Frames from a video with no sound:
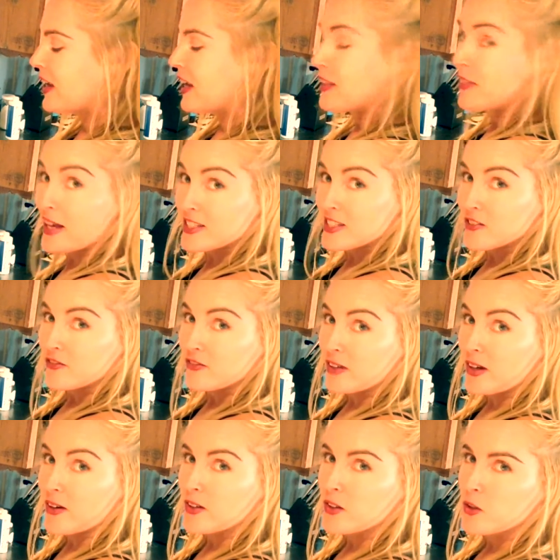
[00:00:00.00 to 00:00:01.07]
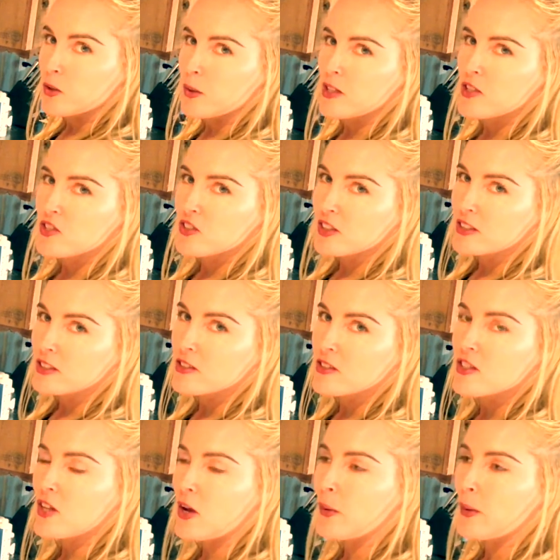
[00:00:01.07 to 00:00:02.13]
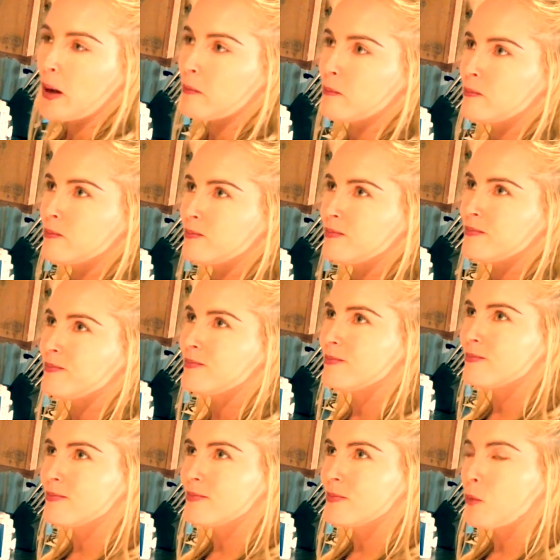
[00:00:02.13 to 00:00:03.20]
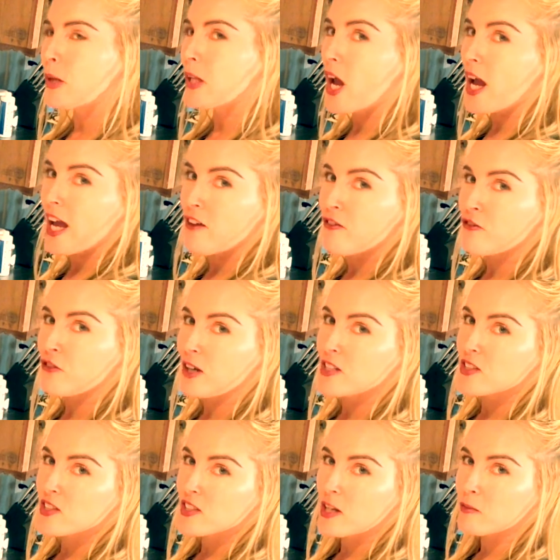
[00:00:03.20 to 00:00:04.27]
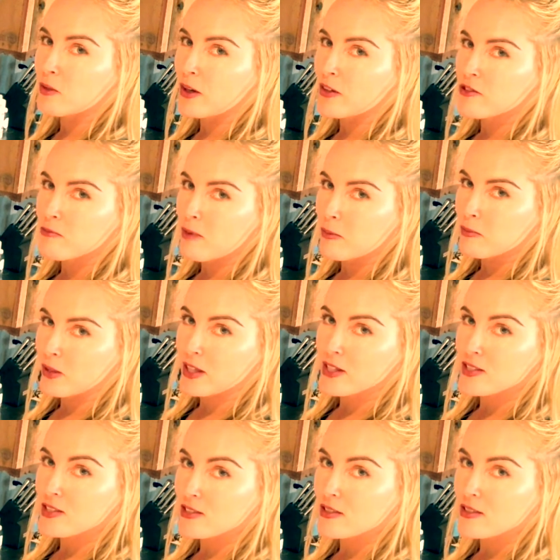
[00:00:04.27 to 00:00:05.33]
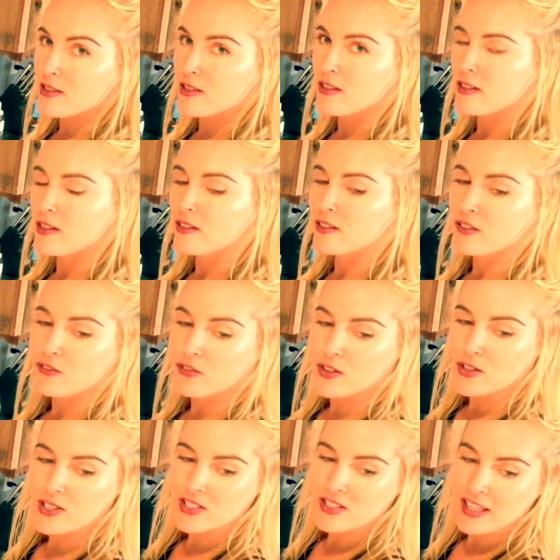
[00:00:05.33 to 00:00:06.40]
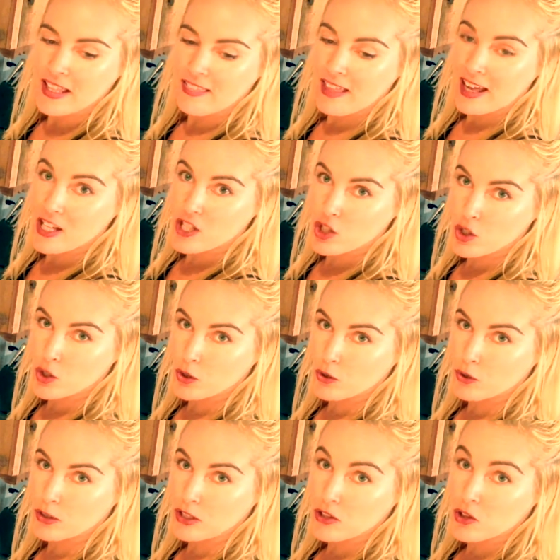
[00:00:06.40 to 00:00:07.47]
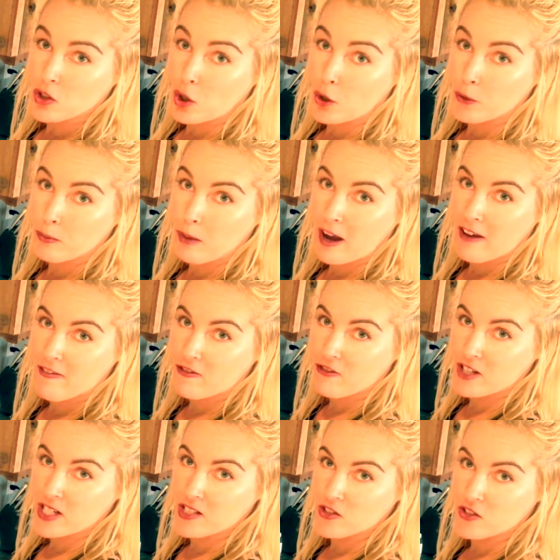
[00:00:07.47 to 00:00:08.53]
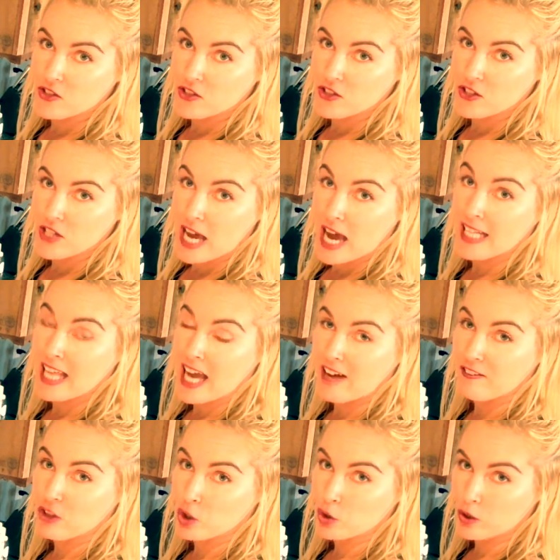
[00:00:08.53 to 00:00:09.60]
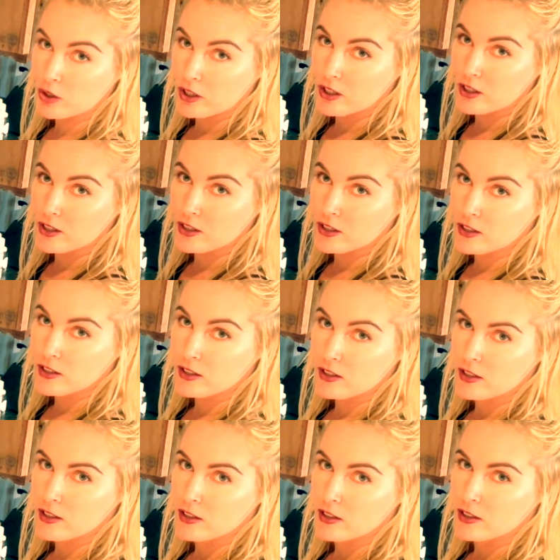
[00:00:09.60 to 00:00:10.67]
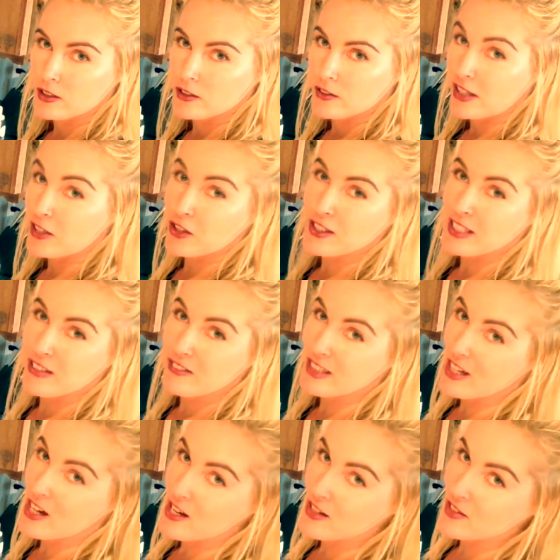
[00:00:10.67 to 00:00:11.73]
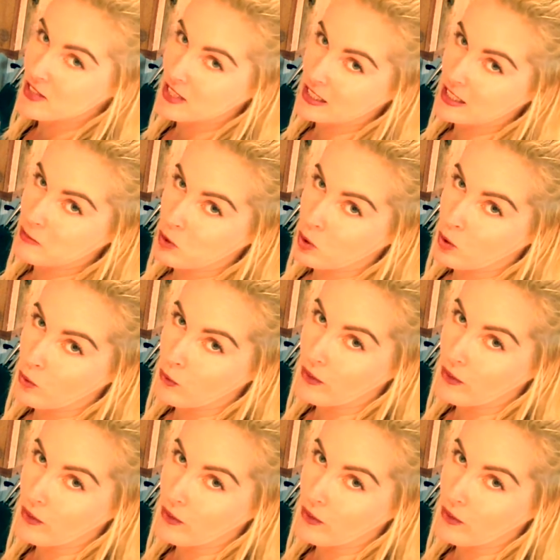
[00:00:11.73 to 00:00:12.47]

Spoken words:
That's a very good question. So, when I have friends come around to my place, the first thing they do is go to my fridge and have a look. They don't even ask anymore.